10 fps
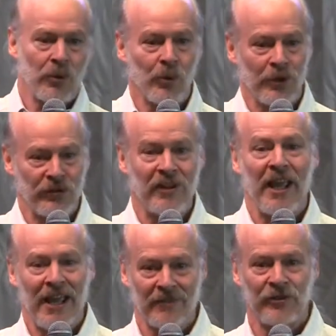was
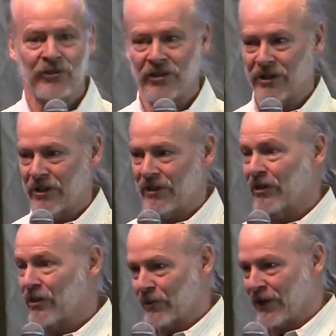the adversary
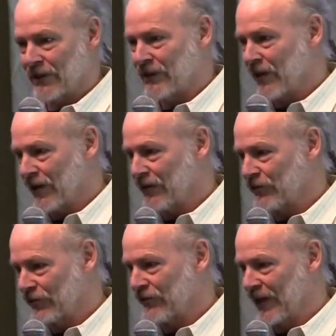that threatened our
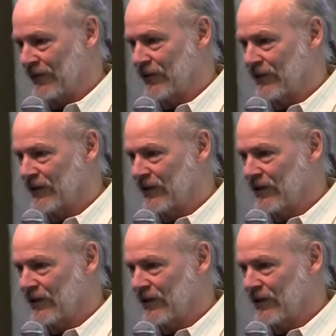survival.